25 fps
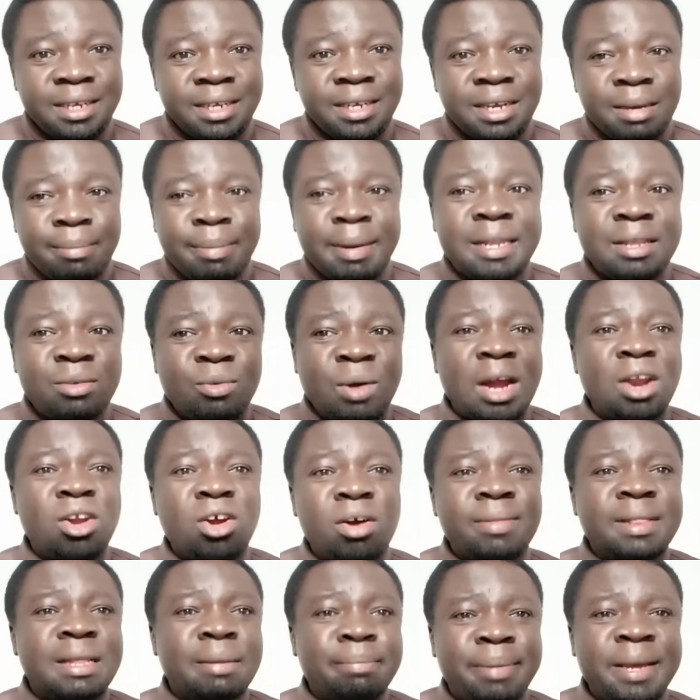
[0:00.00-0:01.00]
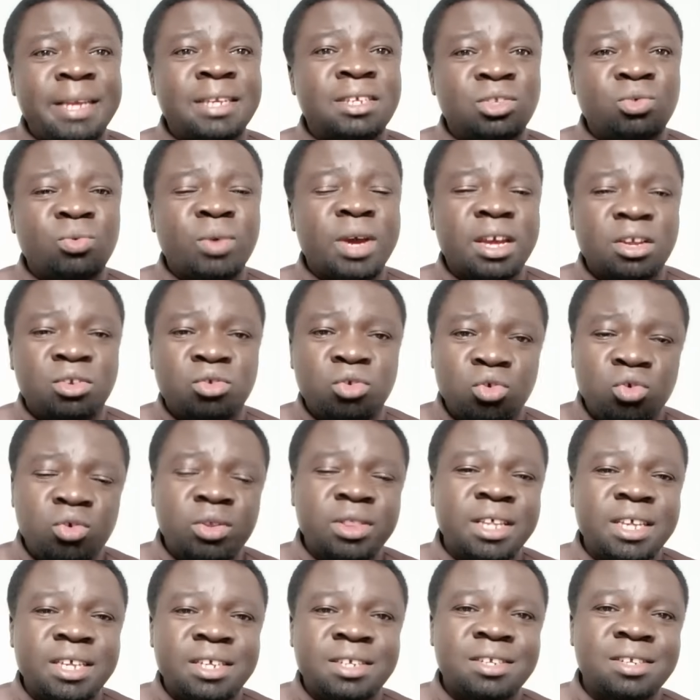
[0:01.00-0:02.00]
But one of the best way to do
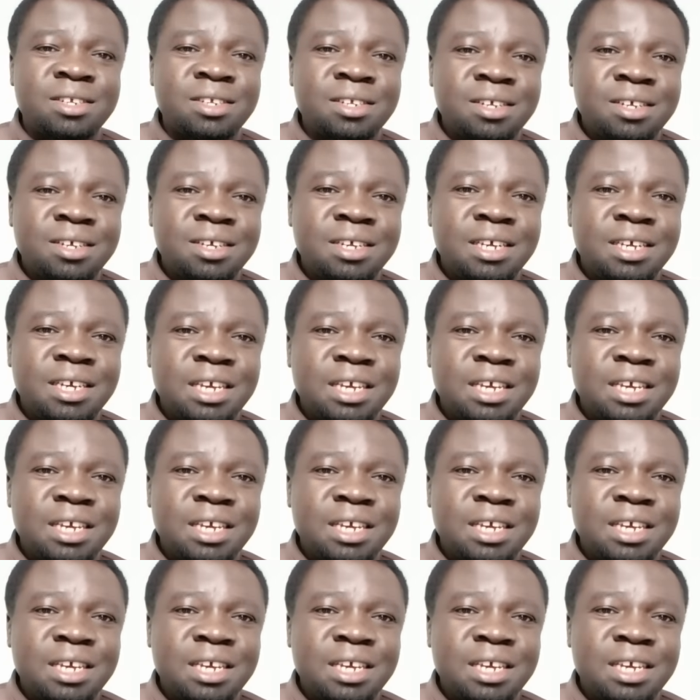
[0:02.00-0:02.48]
this,